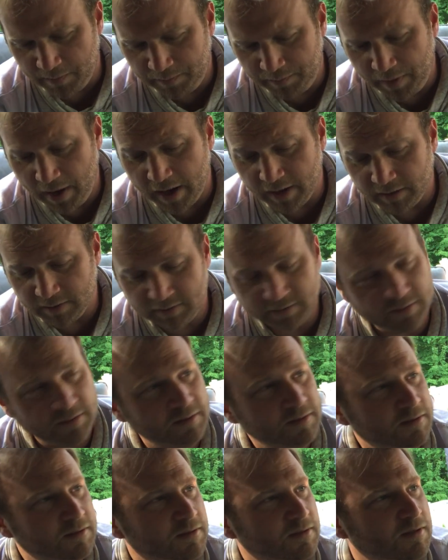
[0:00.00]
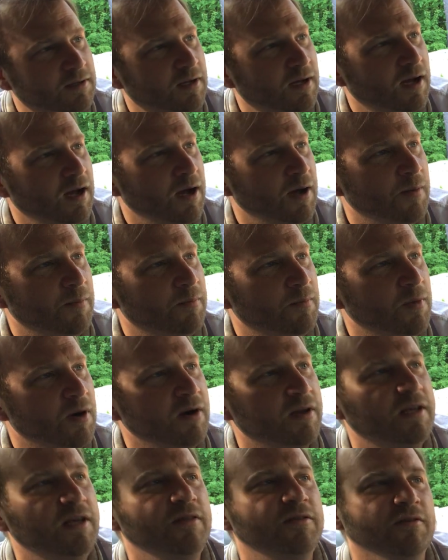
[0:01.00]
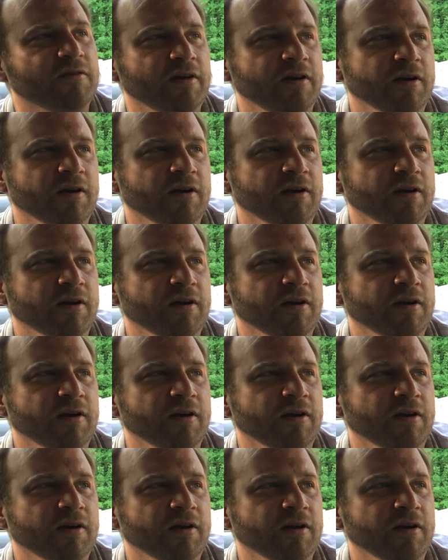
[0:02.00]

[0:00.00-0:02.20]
But Mark Heather,